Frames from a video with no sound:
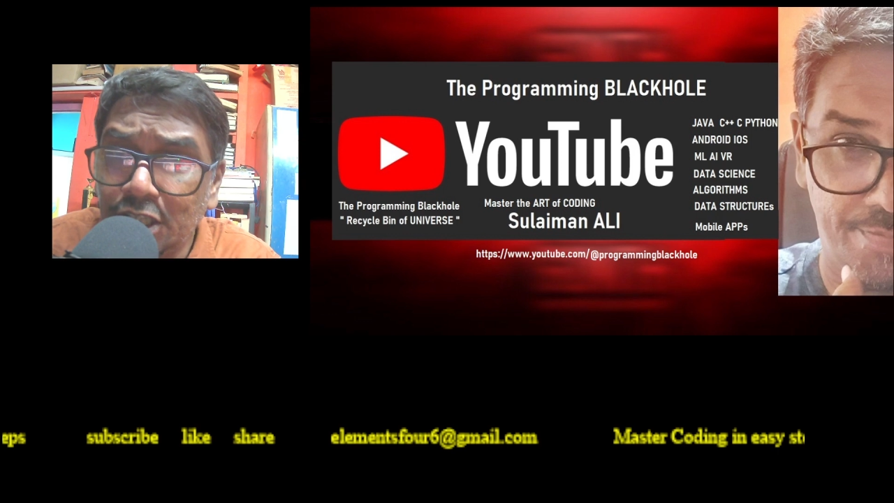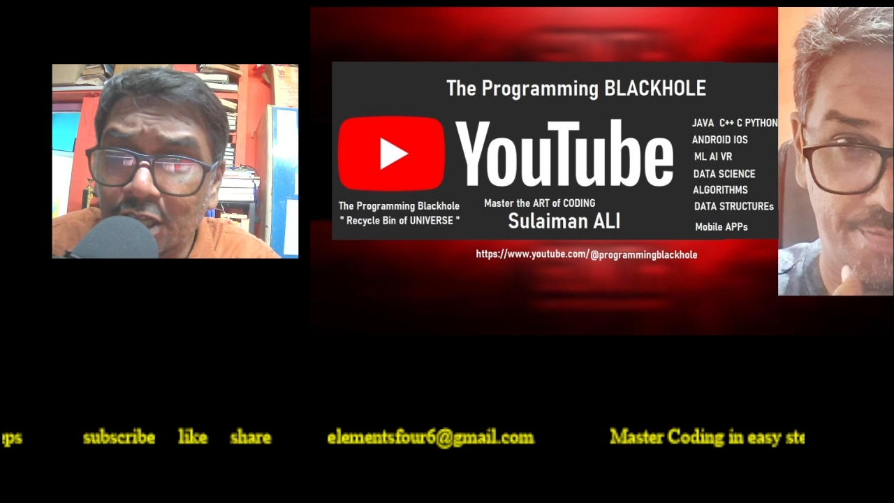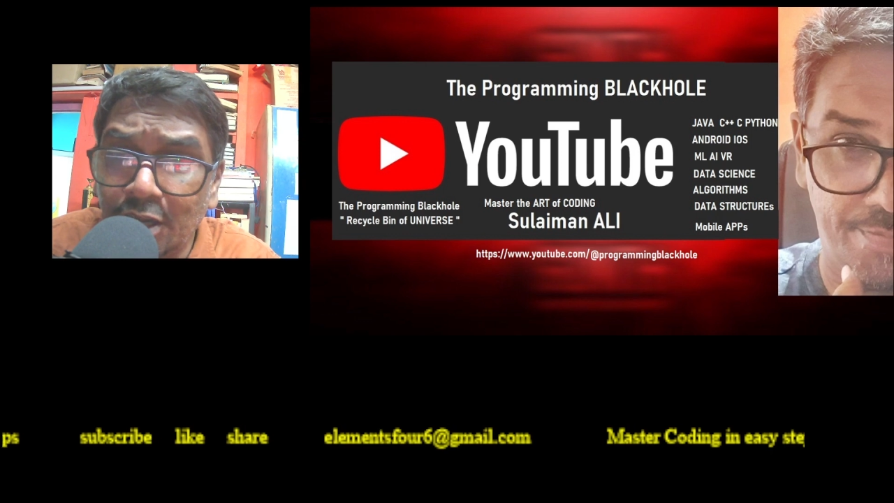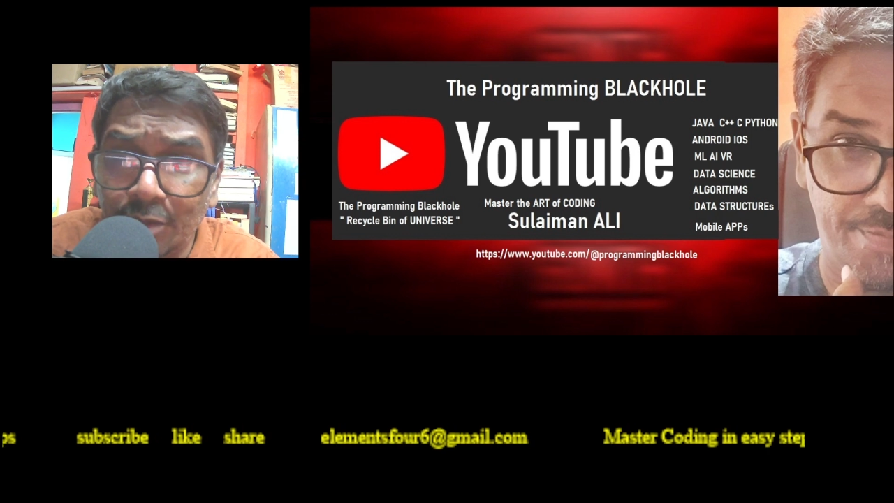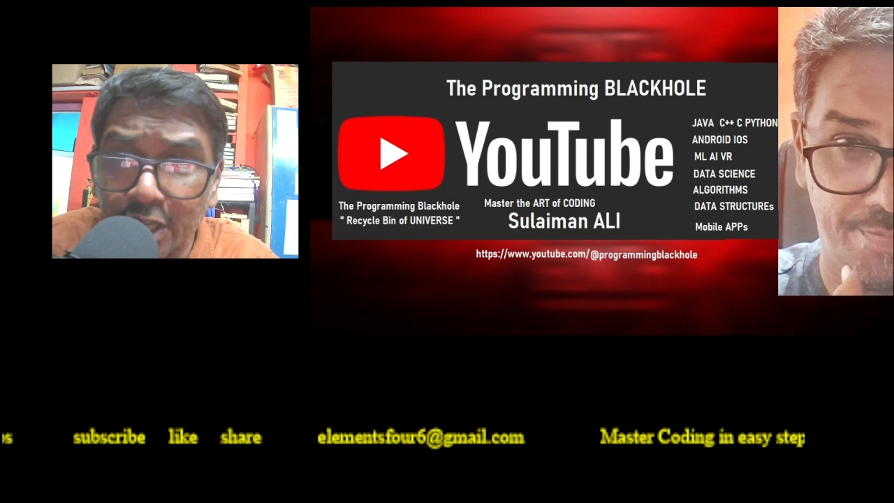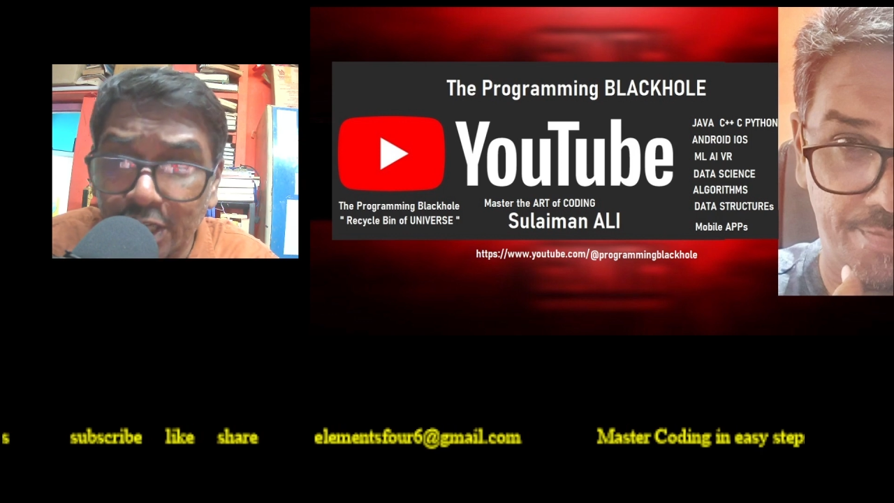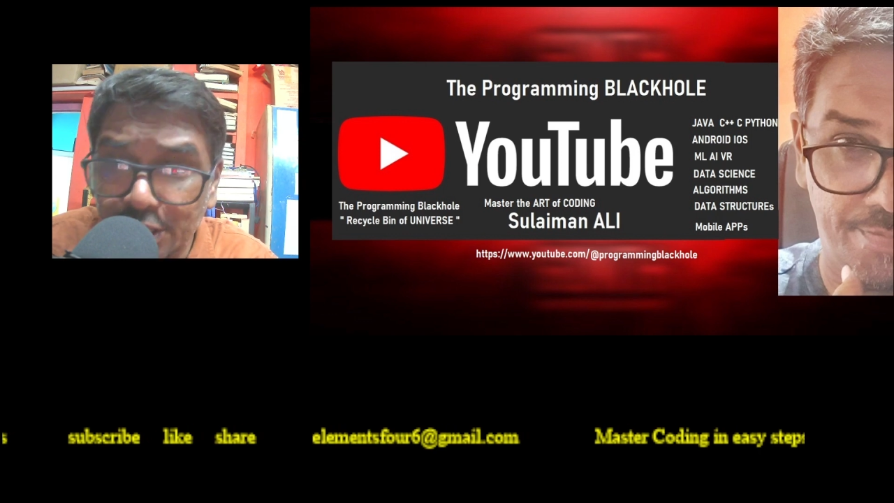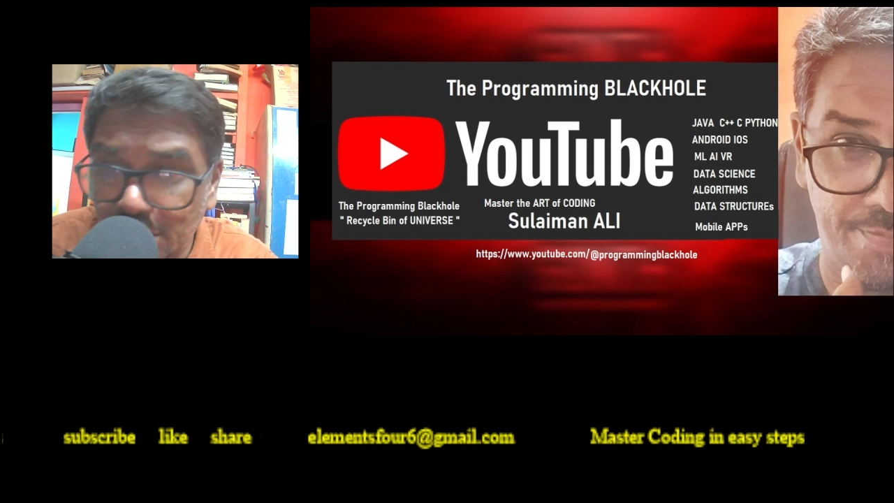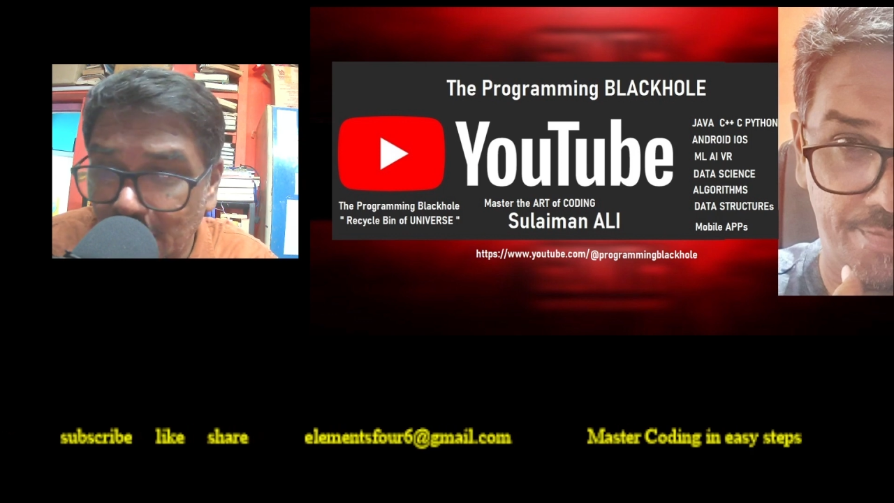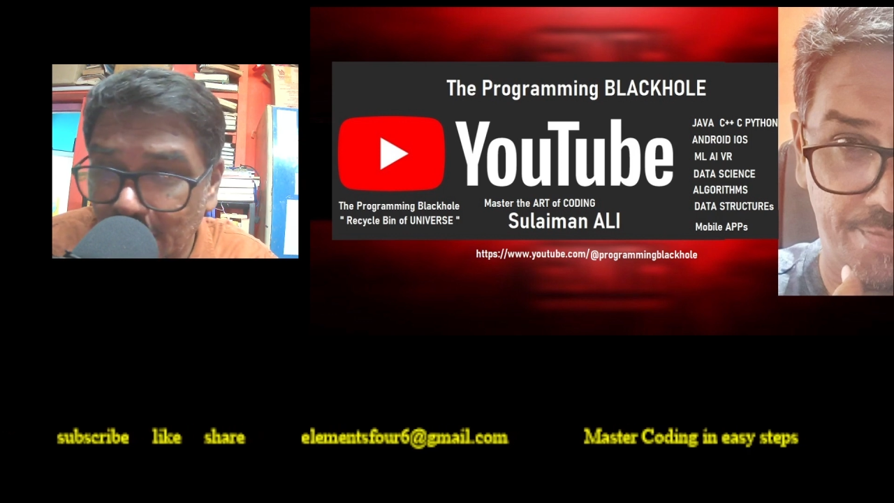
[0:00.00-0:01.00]

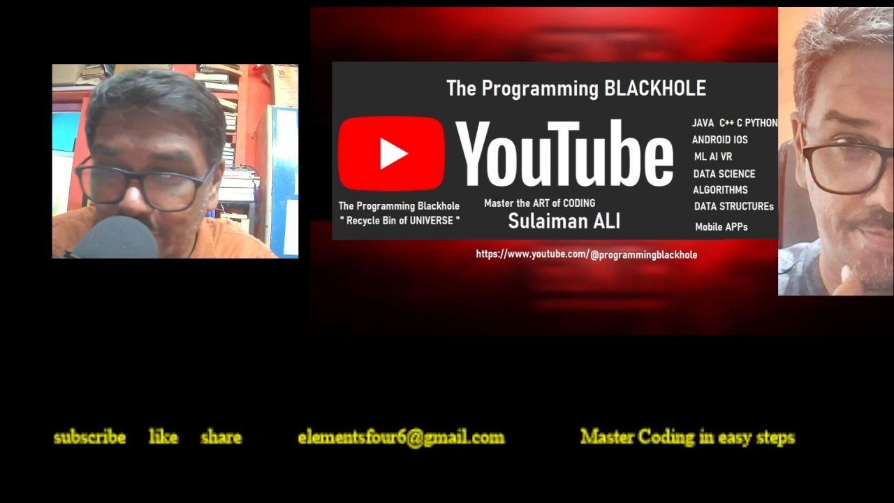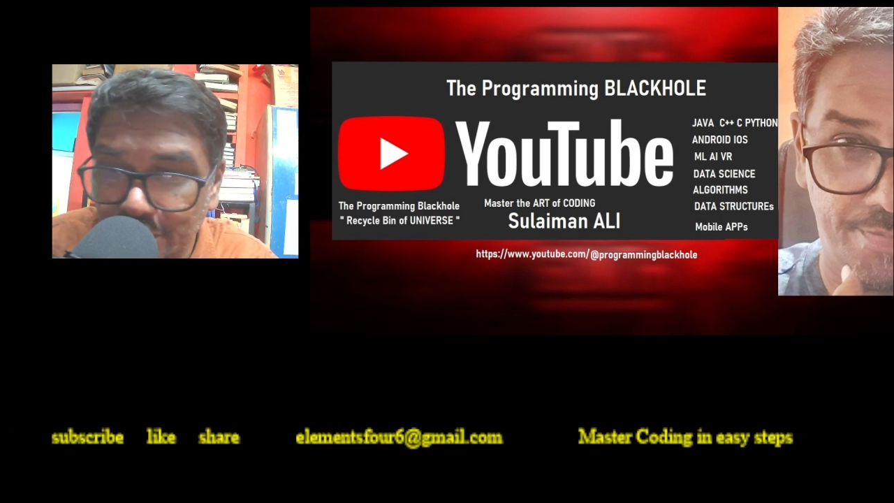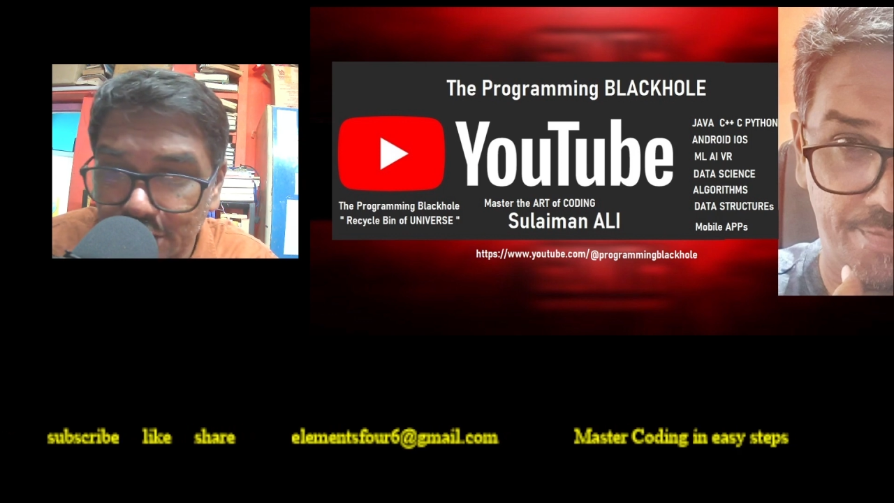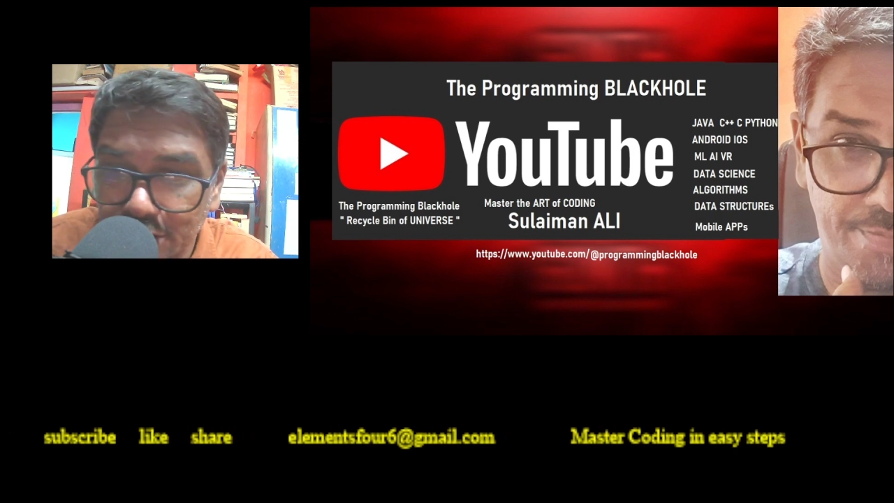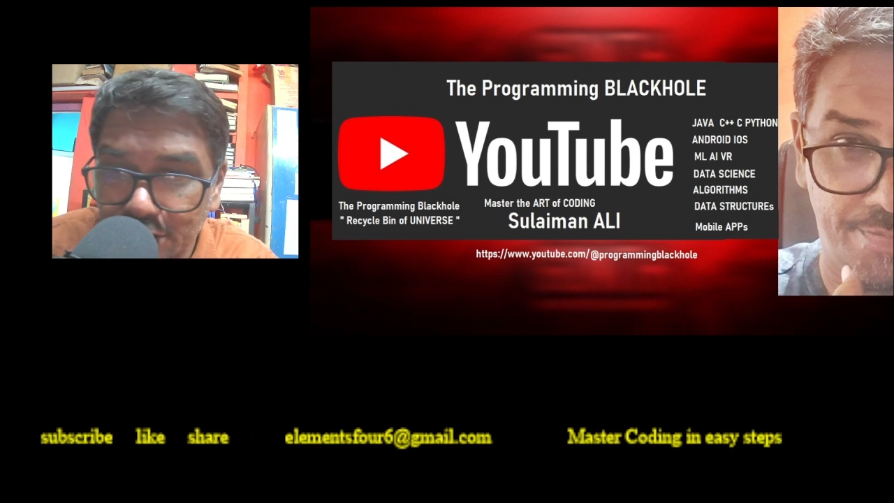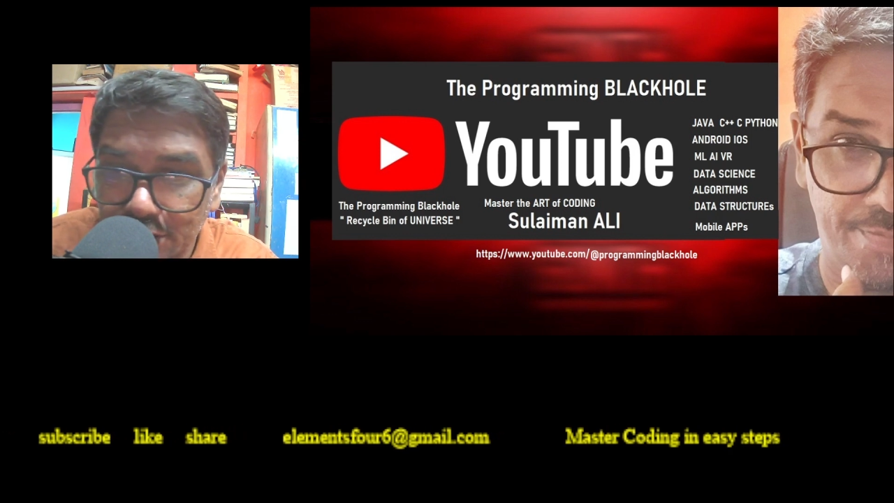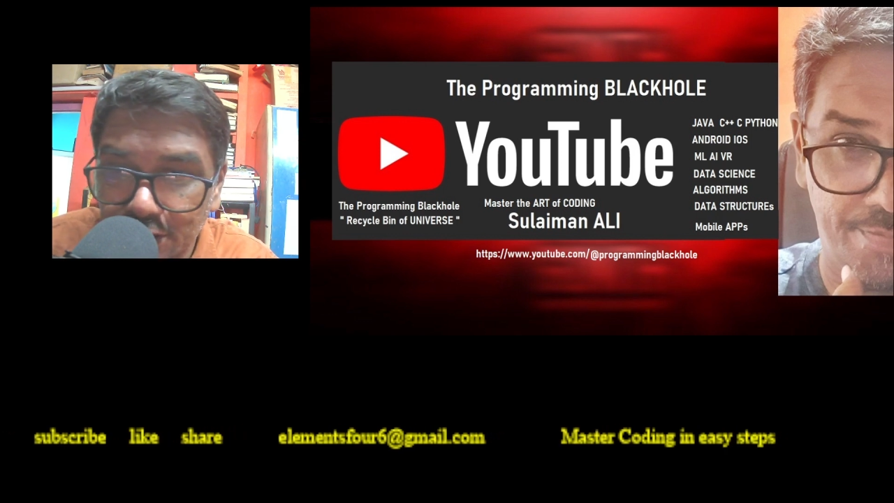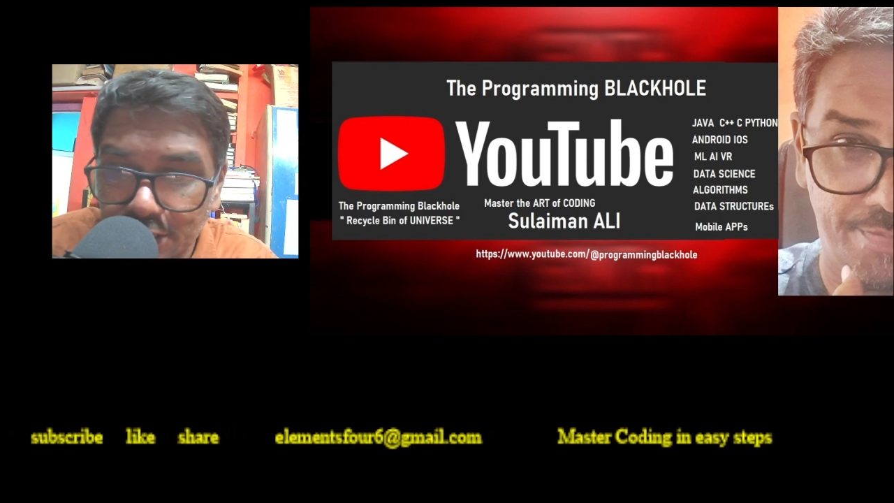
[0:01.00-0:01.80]
communication languages,